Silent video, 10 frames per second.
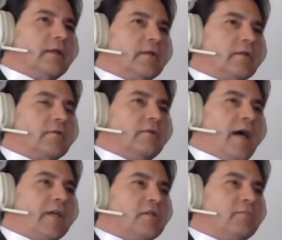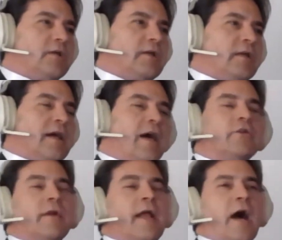It could actually be in
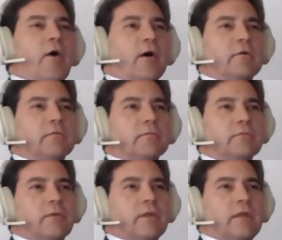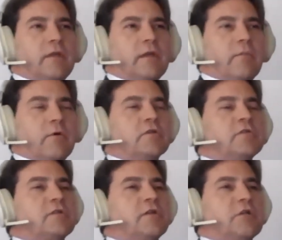under an hour. The
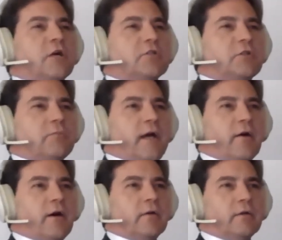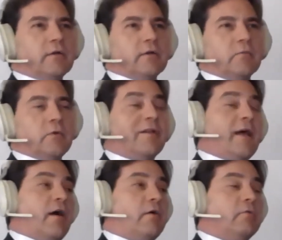emergency injunction power would
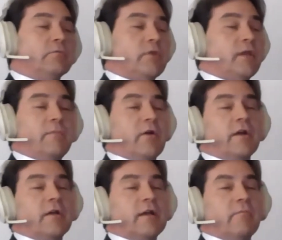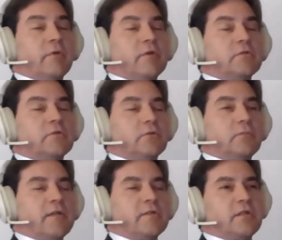allow the American government to
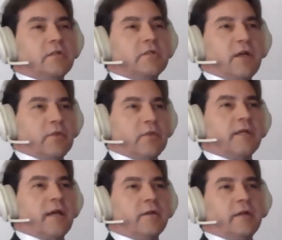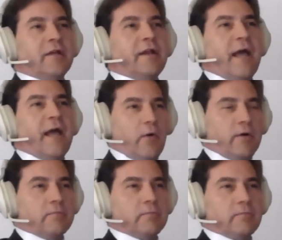basically shut them down in an hour.